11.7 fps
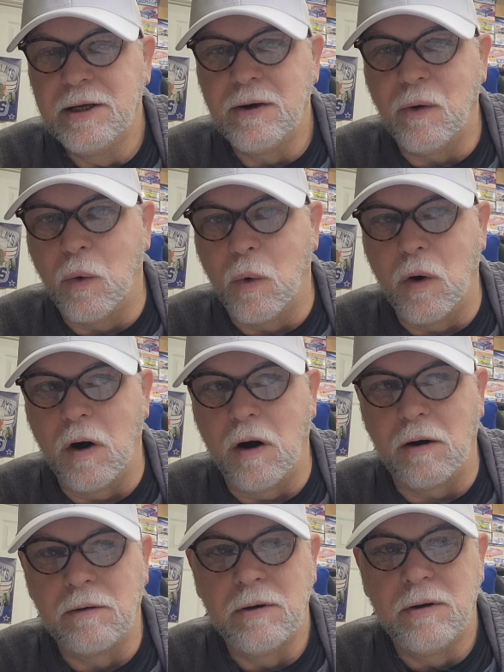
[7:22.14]

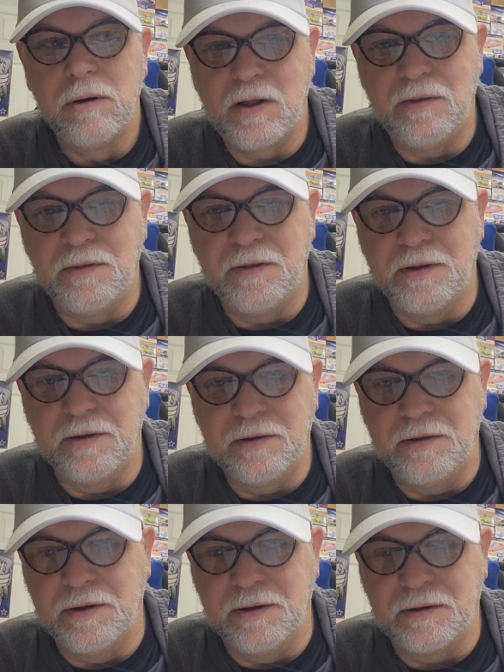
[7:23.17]
or
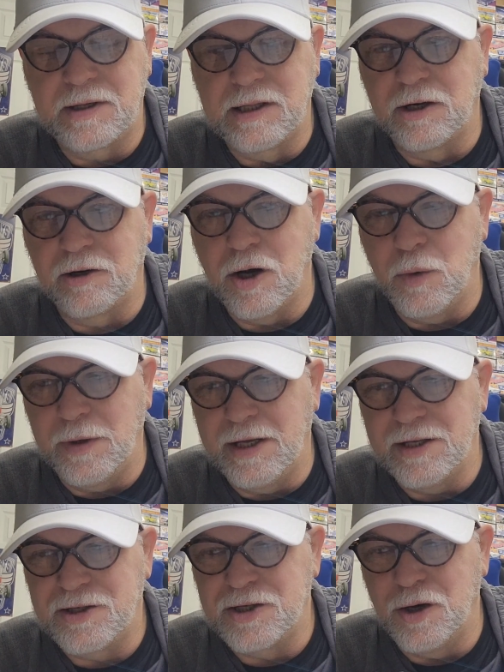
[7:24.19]
the clear coat would
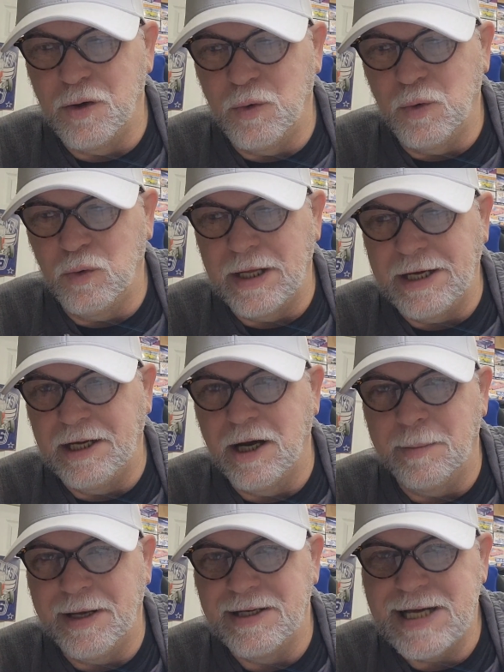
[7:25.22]
get so like
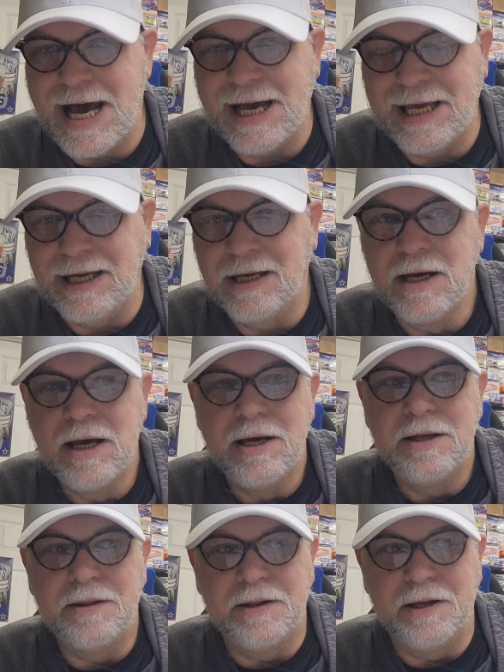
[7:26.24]
gummy and tacky,
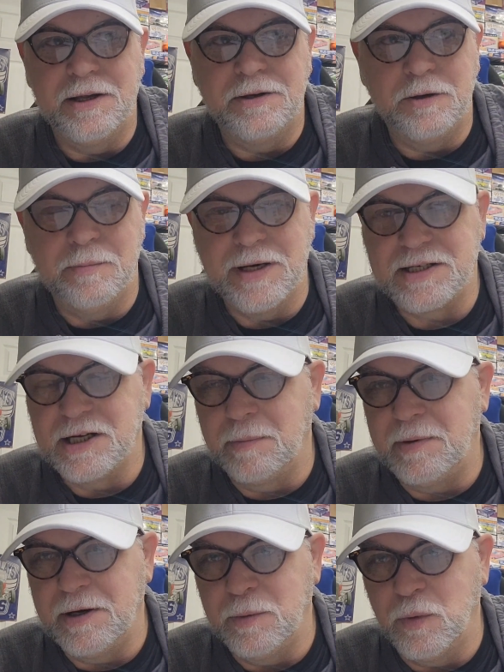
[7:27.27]
then you mix it
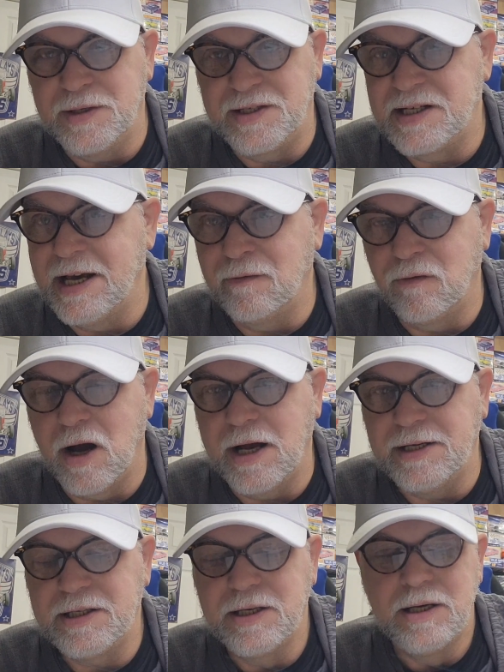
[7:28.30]
up and it wouldn't set
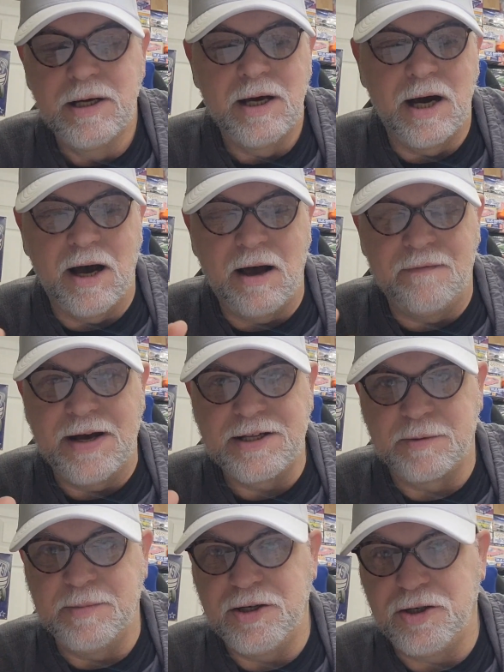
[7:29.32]
right. I've had
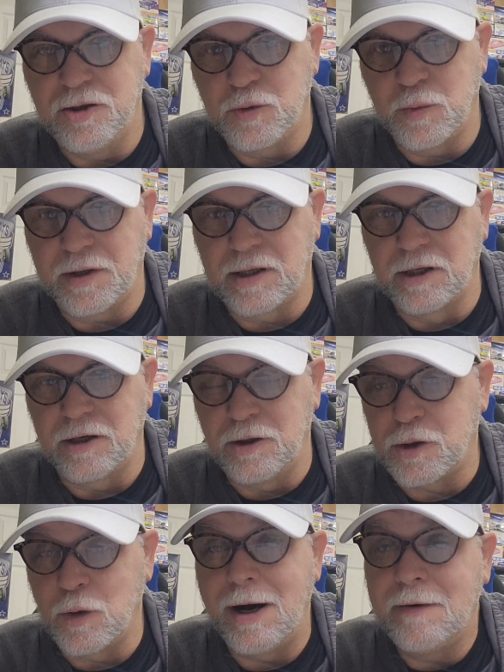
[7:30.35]
some issues with the clear
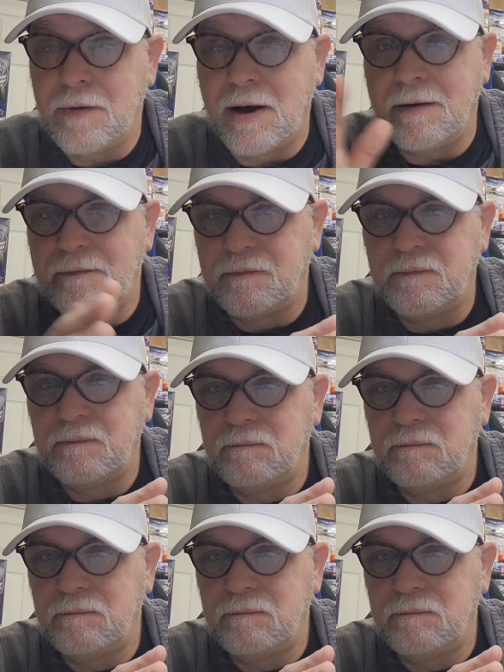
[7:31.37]
coat, so I've